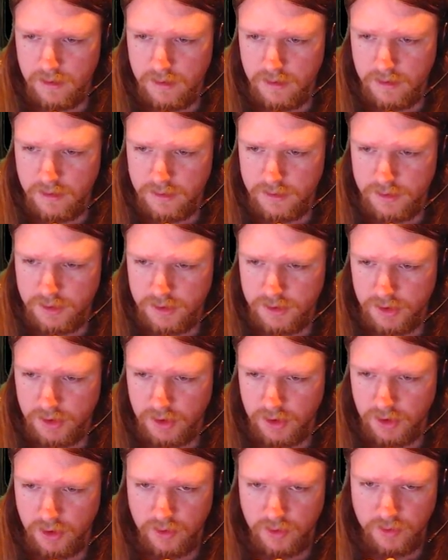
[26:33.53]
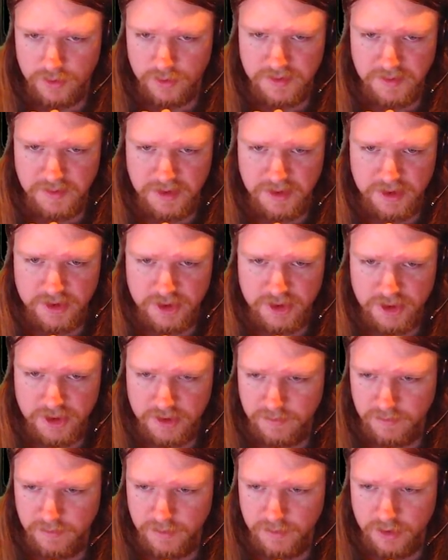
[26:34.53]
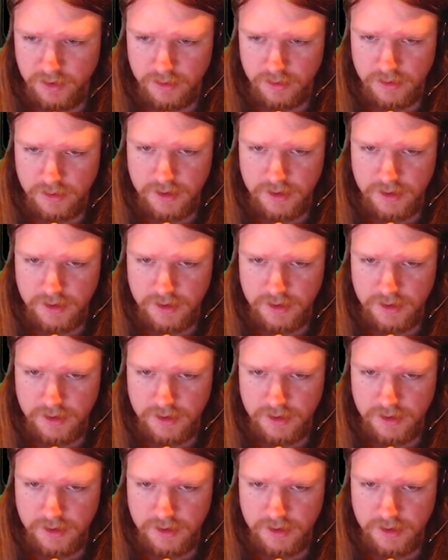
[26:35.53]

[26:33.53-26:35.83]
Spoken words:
So, Smith's shipment,